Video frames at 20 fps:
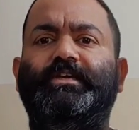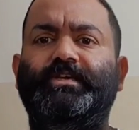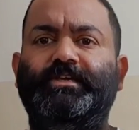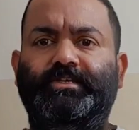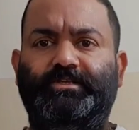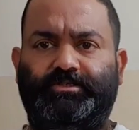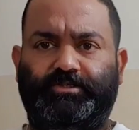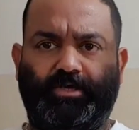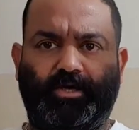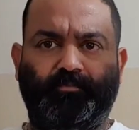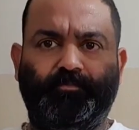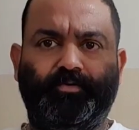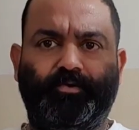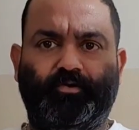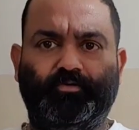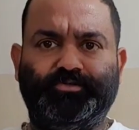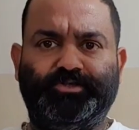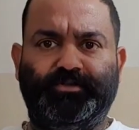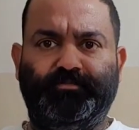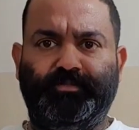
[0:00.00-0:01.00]
each
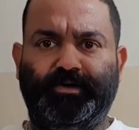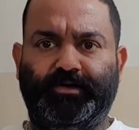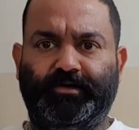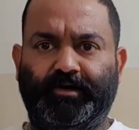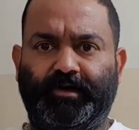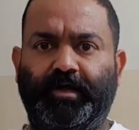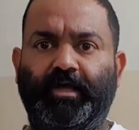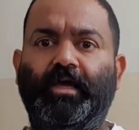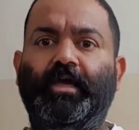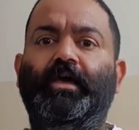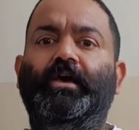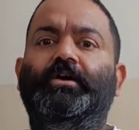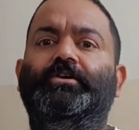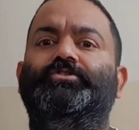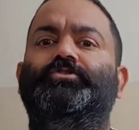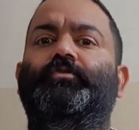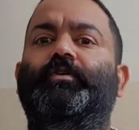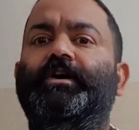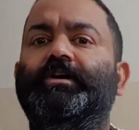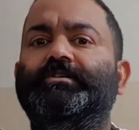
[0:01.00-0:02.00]
approximately.
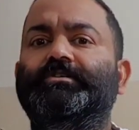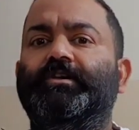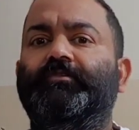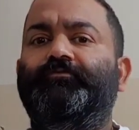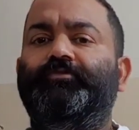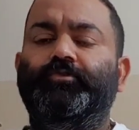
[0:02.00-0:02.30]
So guys, if